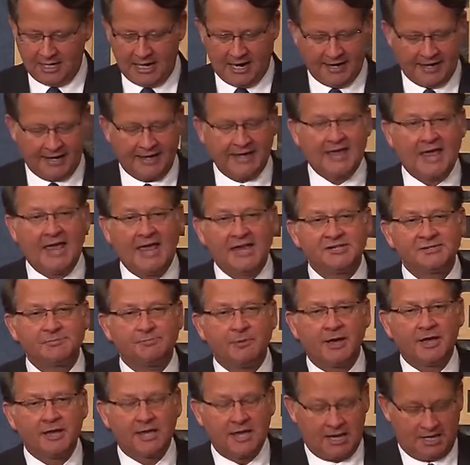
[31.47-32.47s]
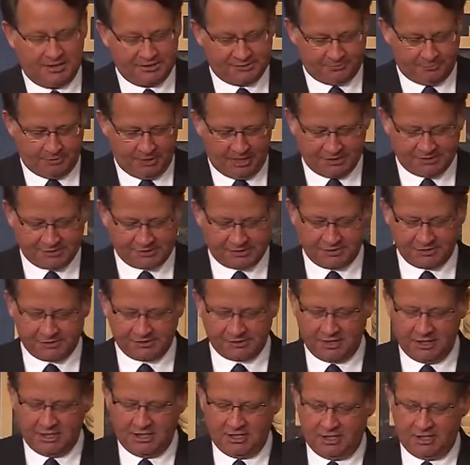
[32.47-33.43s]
on a case-by-case basis